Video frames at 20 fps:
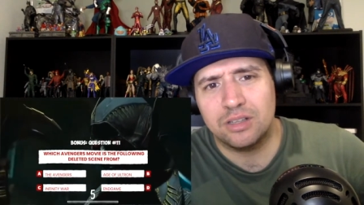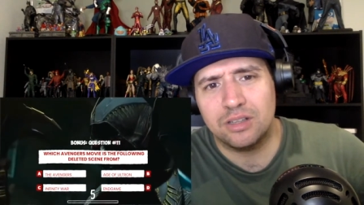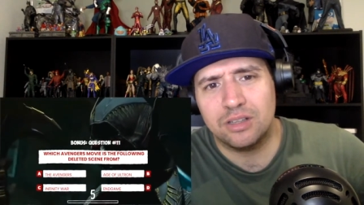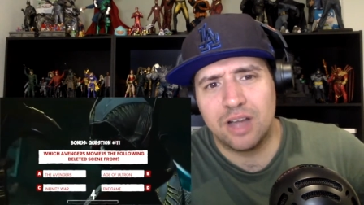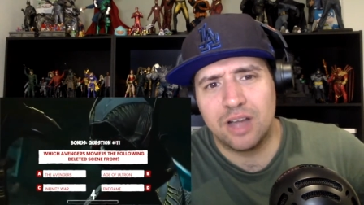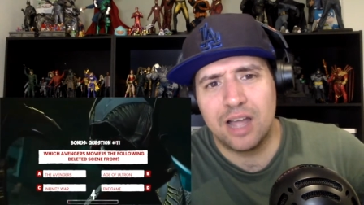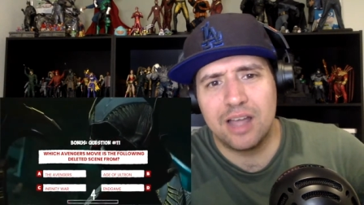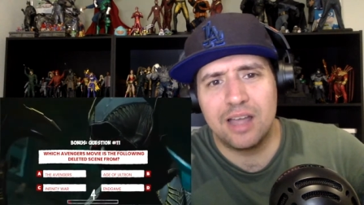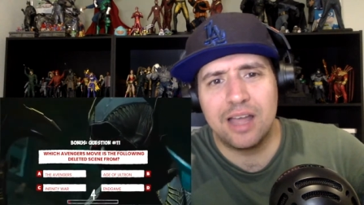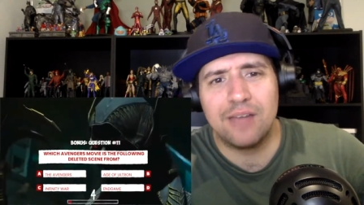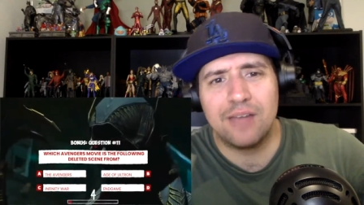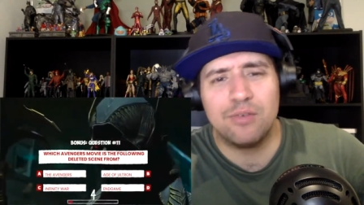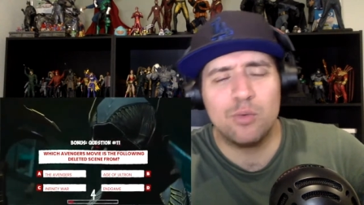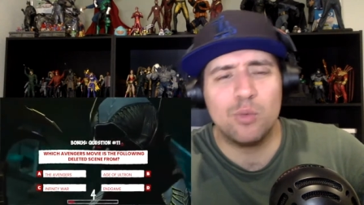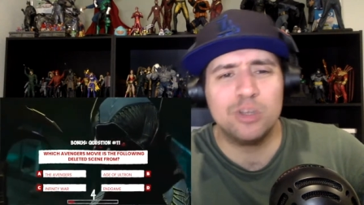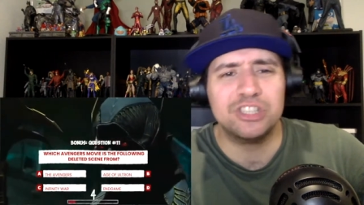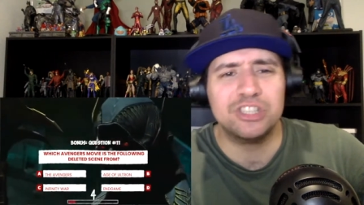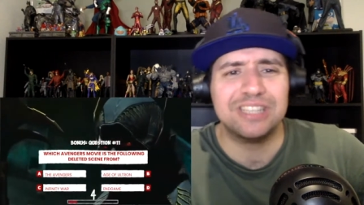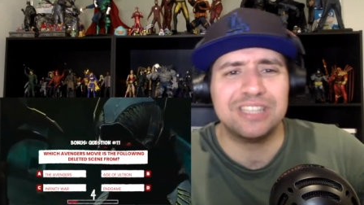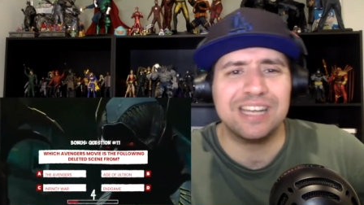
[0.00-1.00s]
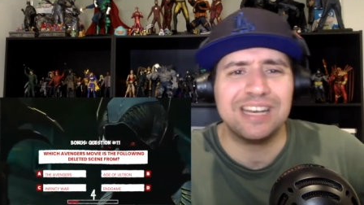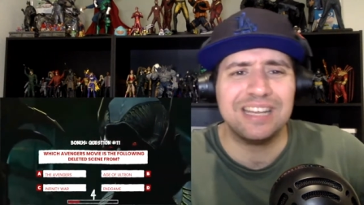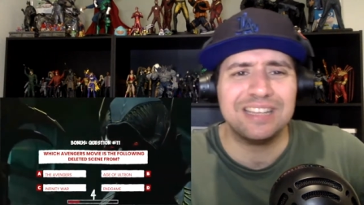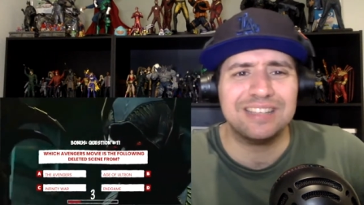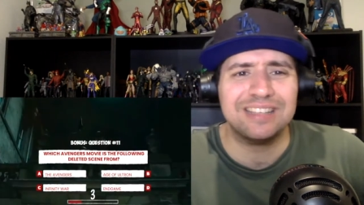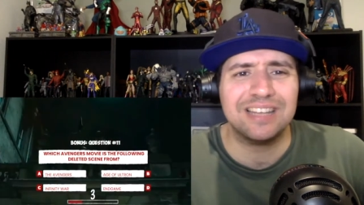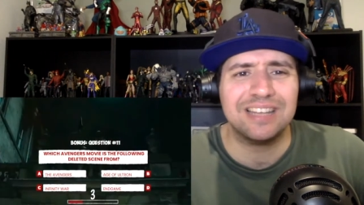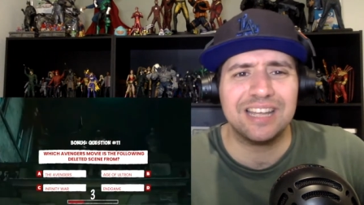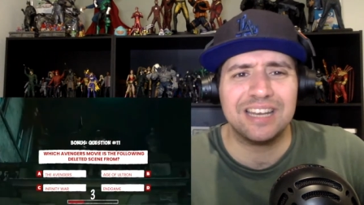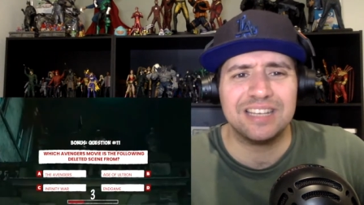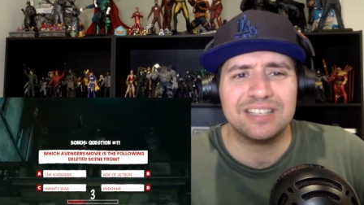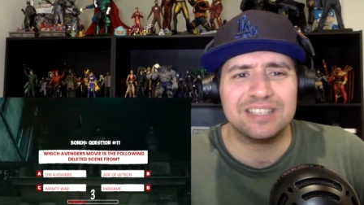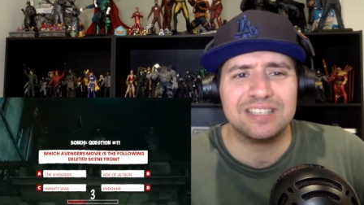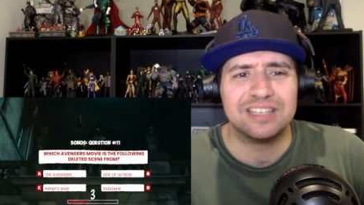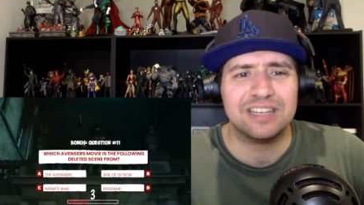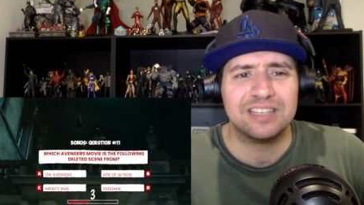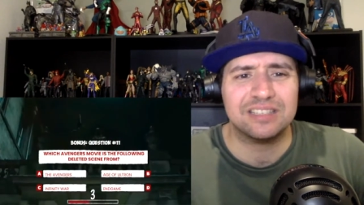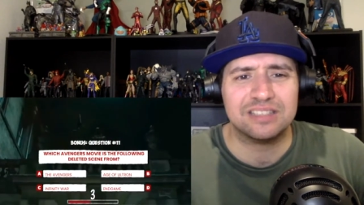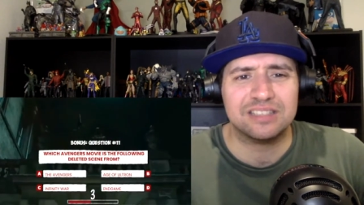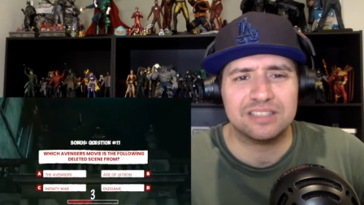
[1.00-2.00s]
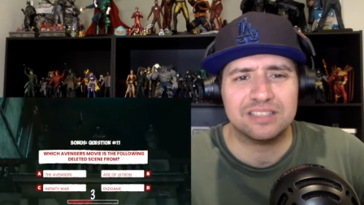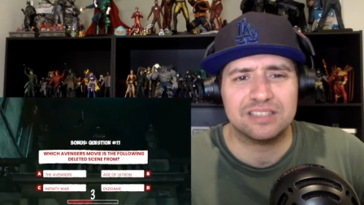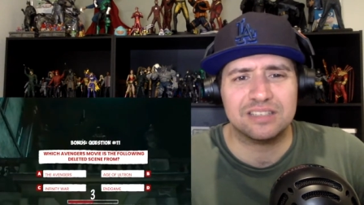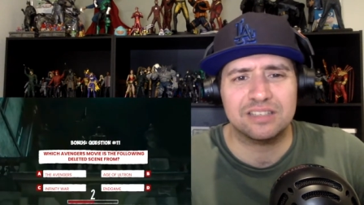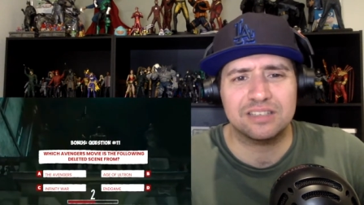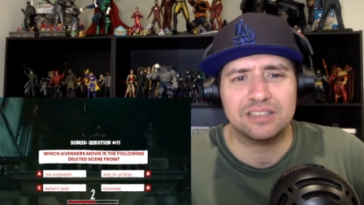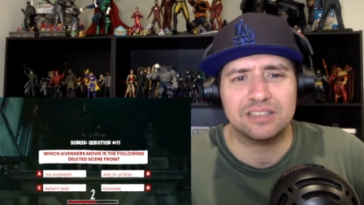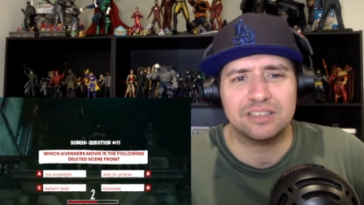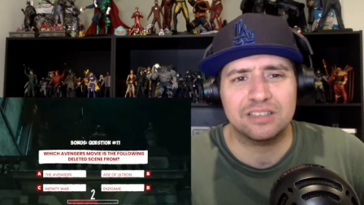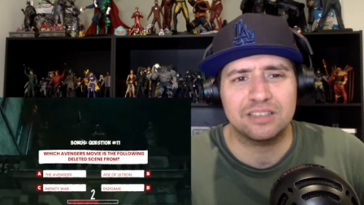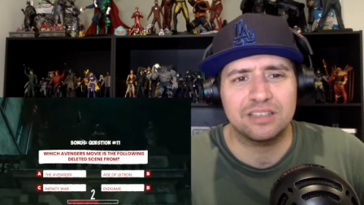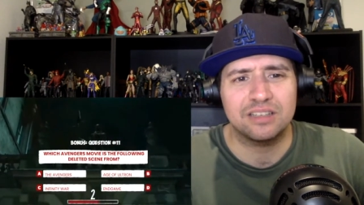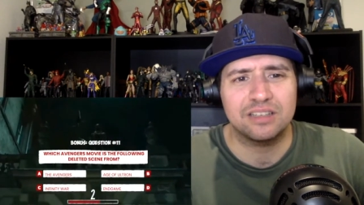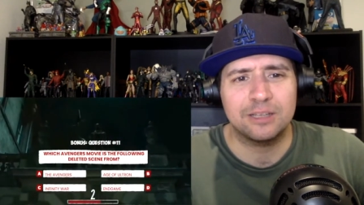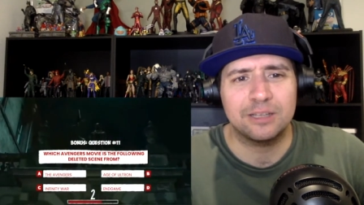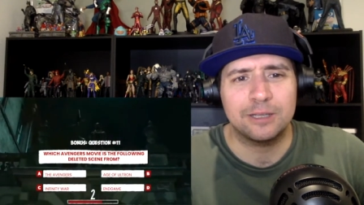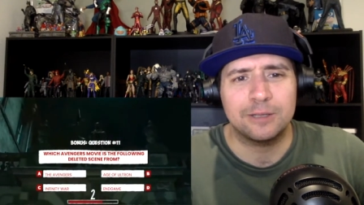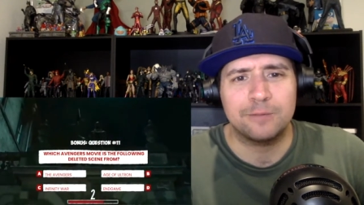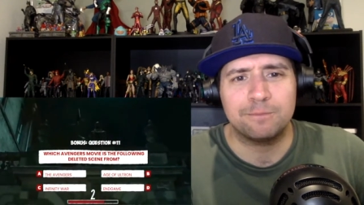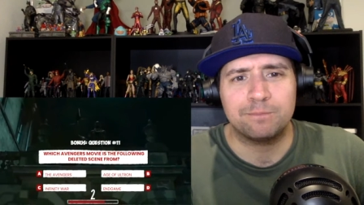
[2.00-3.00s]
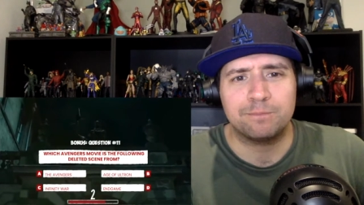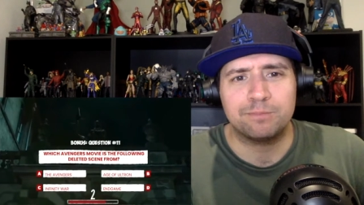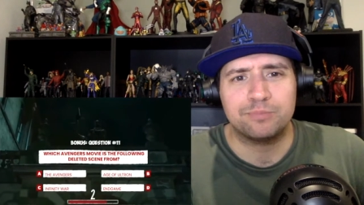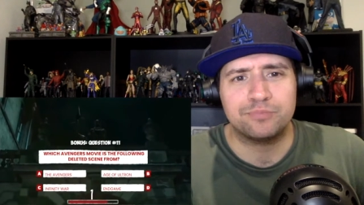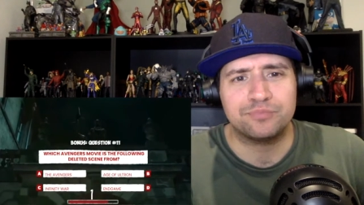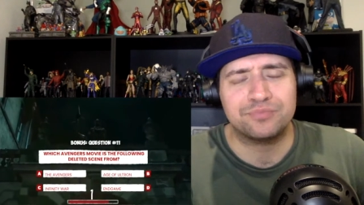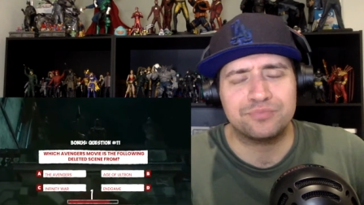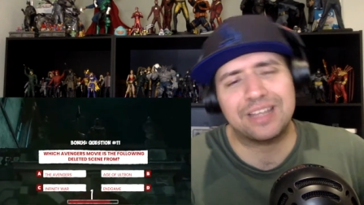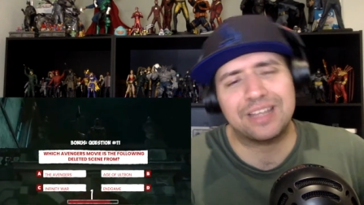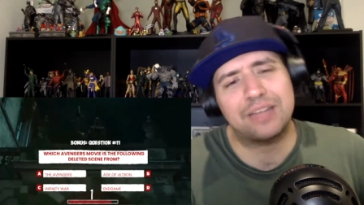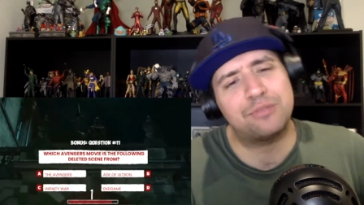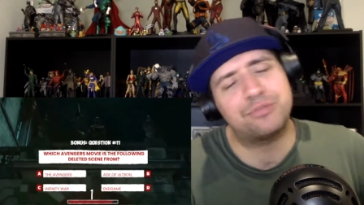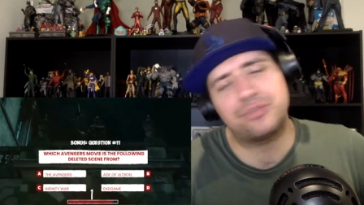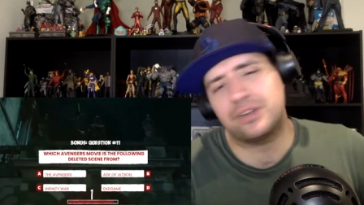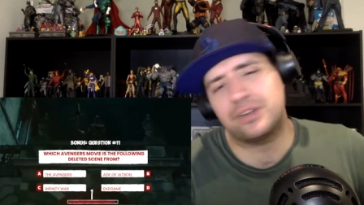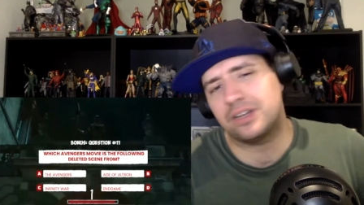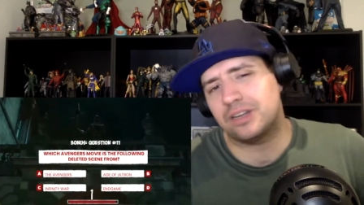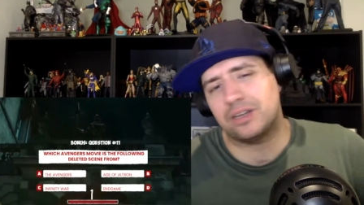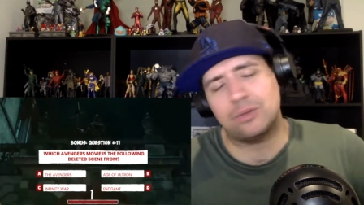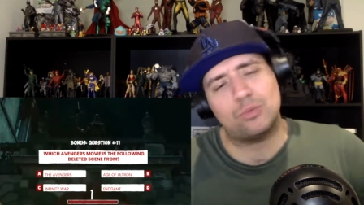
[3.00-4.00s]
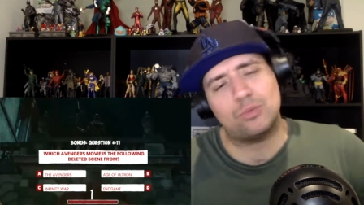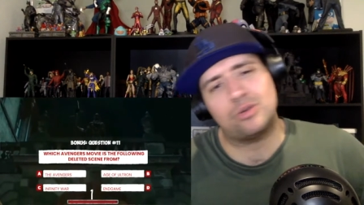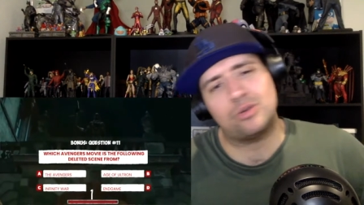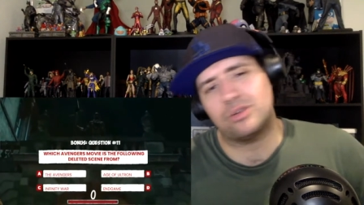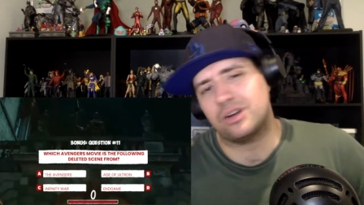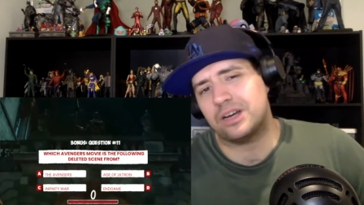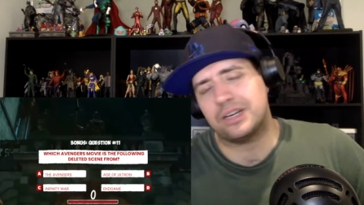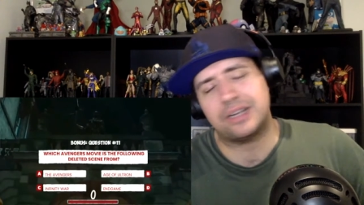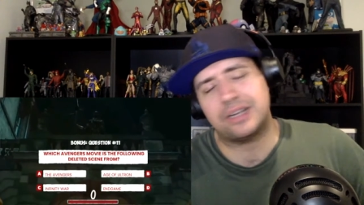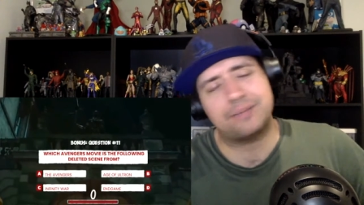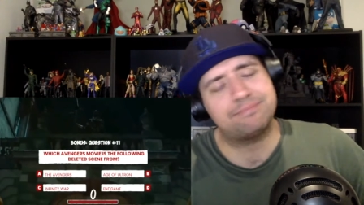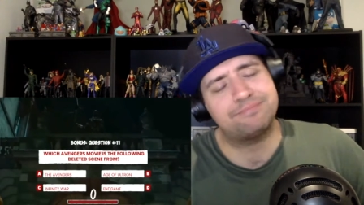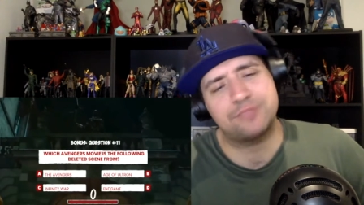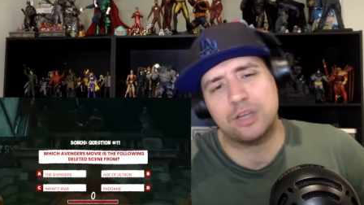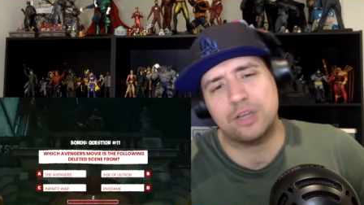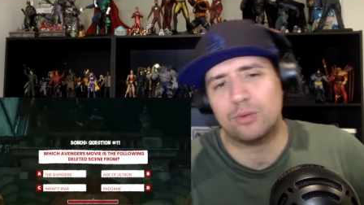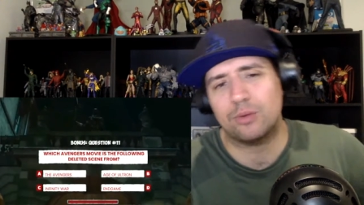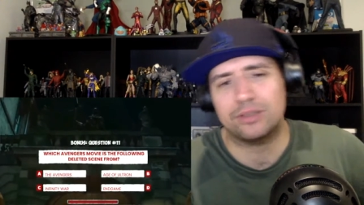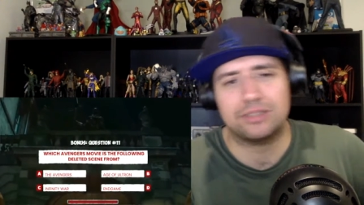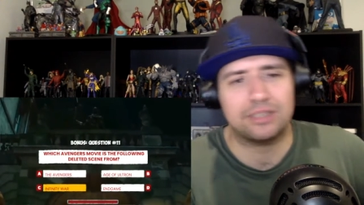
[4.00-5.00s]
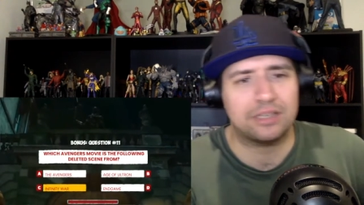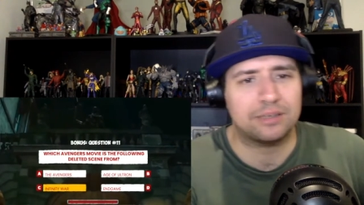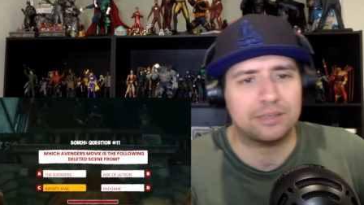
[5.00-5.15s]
Deleted scenes? What? Deleted you guys scenes. are crazy. Infinity War. Uh, no idea.